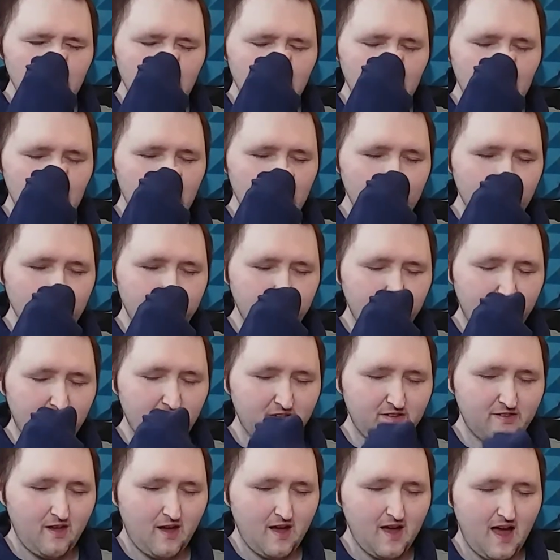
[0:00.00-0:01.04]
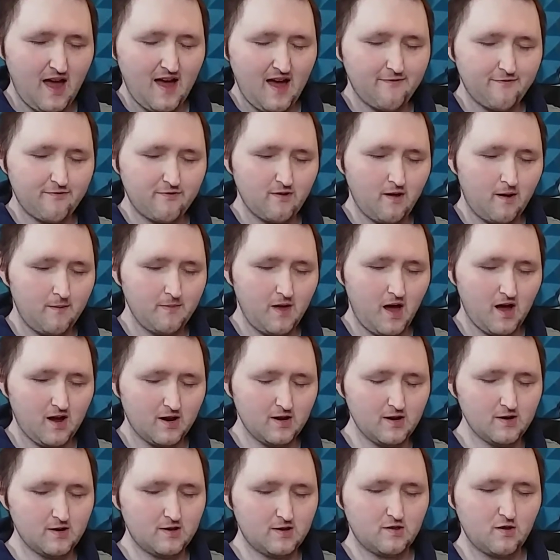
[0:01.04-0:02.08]
not
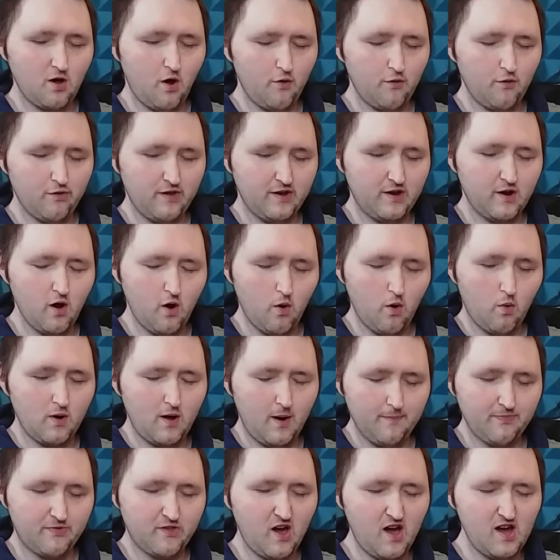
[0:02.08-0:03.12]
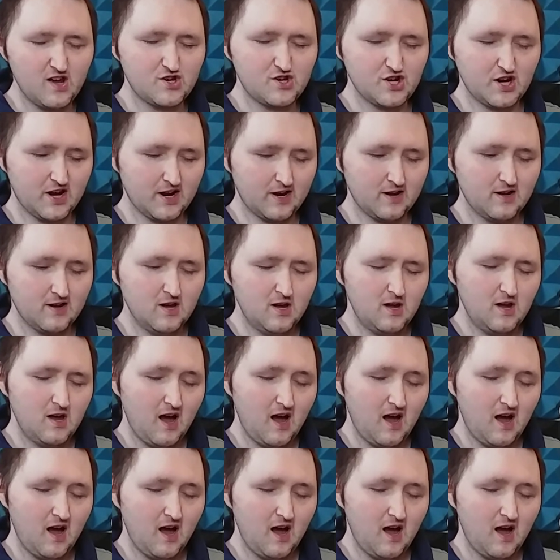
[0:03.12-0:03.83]
gonna totally know when I'm touching.